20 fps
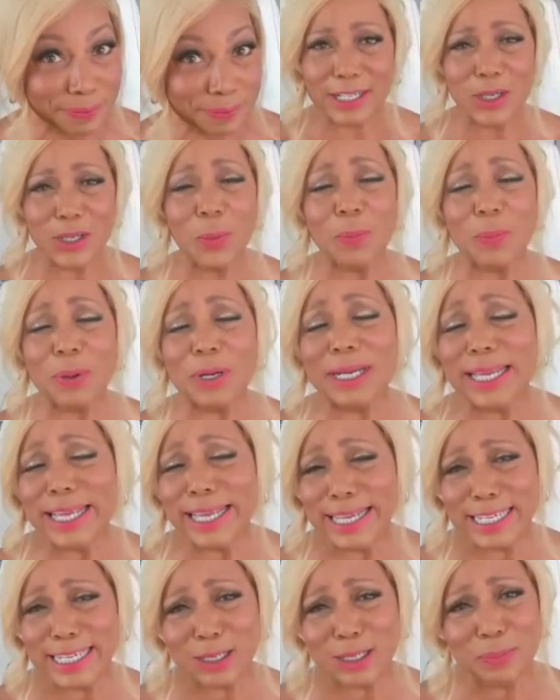So
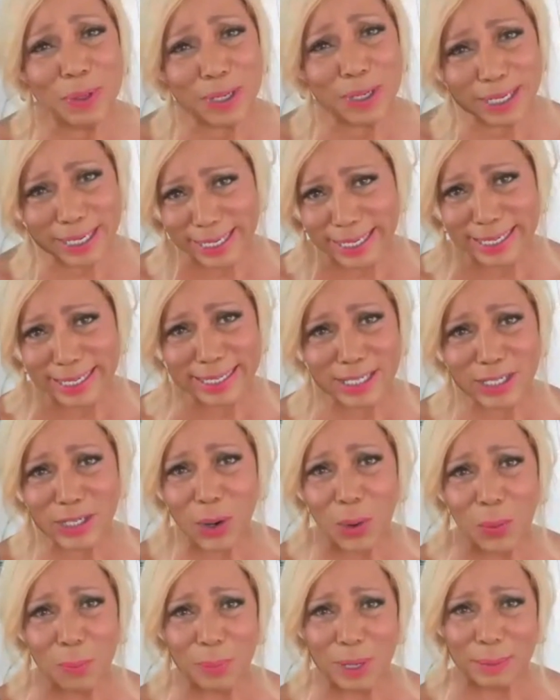please, please don't